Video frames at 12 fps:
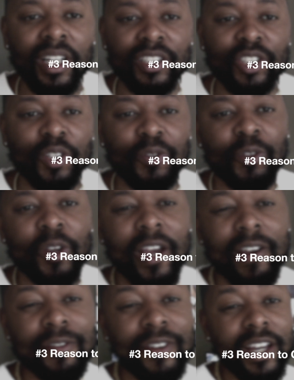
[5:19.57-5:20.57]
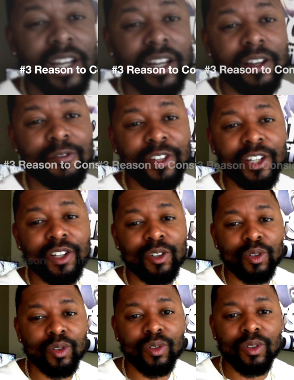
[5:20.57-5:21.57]
So if you have a
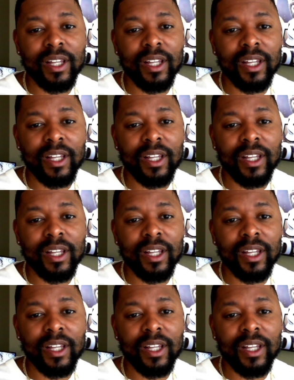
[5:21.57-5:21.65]
vehicle